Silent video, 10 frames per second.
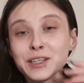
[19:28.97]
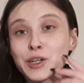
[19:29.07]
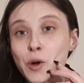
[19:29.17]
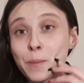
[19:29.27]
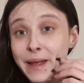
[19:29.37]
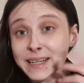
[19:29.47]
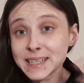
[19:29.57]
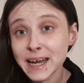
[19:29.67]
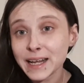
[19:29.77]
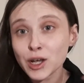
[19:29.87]
know,
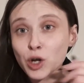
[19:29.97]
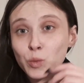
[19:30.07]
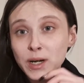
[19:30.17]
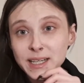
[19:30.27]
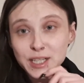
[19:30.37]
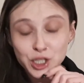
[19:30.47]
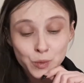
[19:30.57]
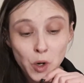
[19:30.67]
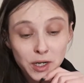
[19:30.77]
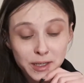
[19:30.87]
meditating on what it is you
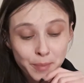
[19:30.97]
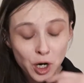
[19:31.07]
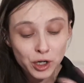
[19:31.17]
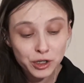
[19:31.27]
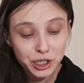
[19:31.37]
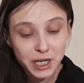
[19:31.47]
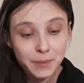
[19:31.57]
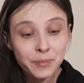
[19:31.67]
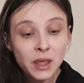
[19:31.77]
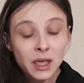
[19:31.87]
want in a partnership,